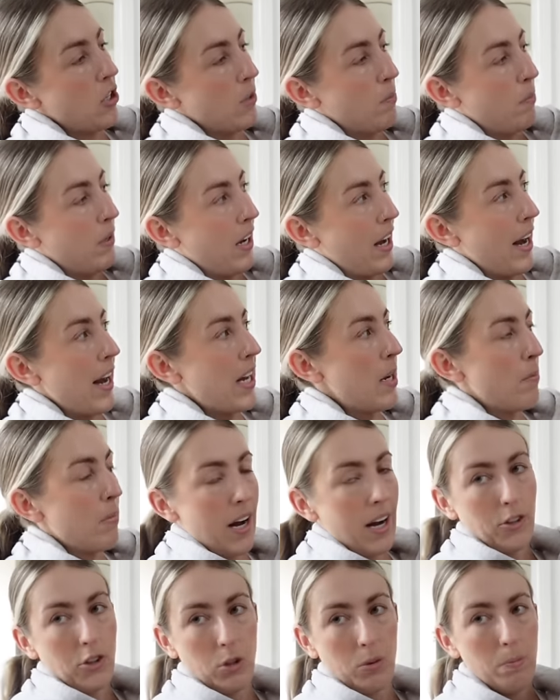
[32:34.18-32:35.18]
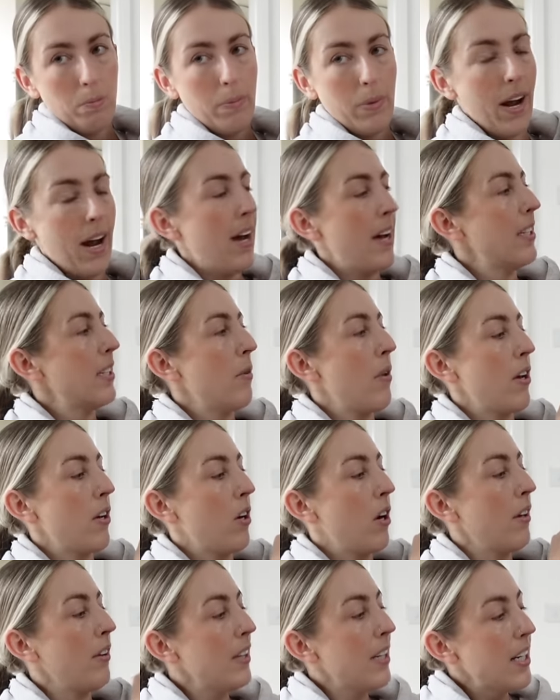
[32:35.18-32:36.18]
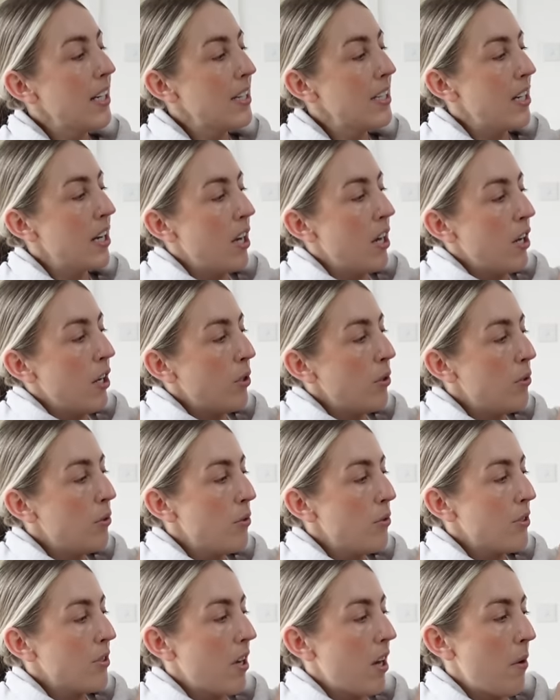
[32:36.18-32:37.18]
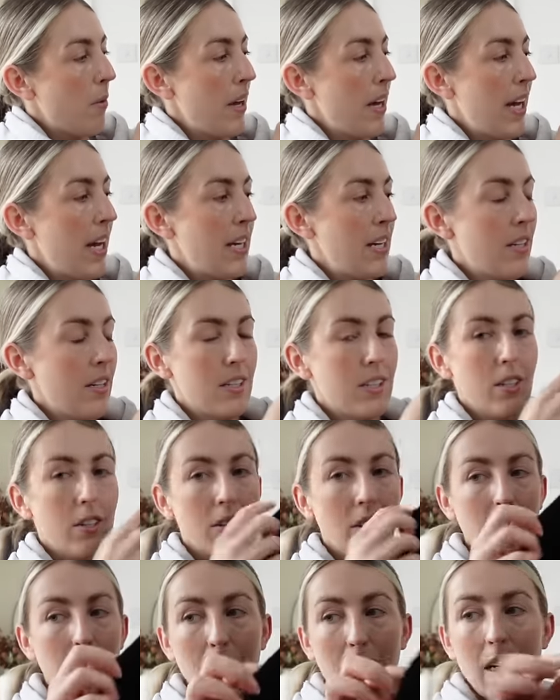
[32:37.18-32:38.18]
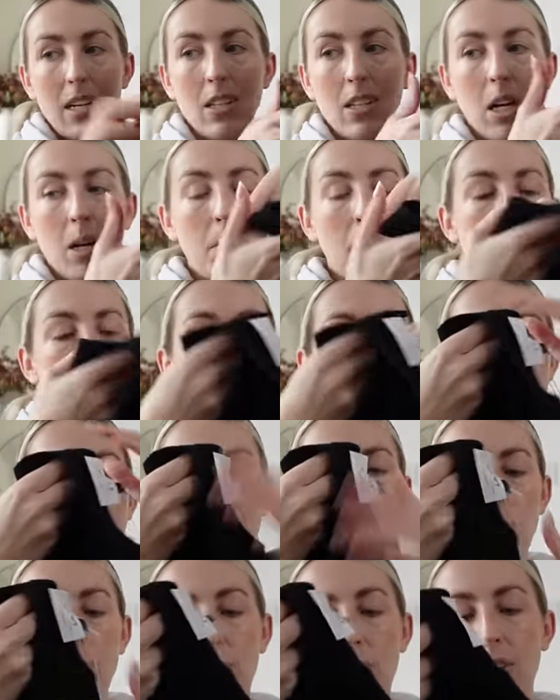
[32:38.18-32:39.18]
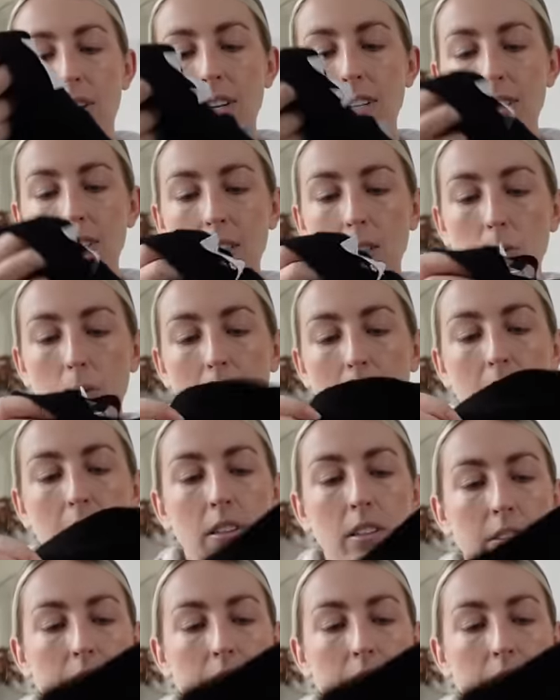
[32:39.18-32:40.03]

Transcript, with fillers: just plain black jumper. So I got this also in the size medium, a really good price as well.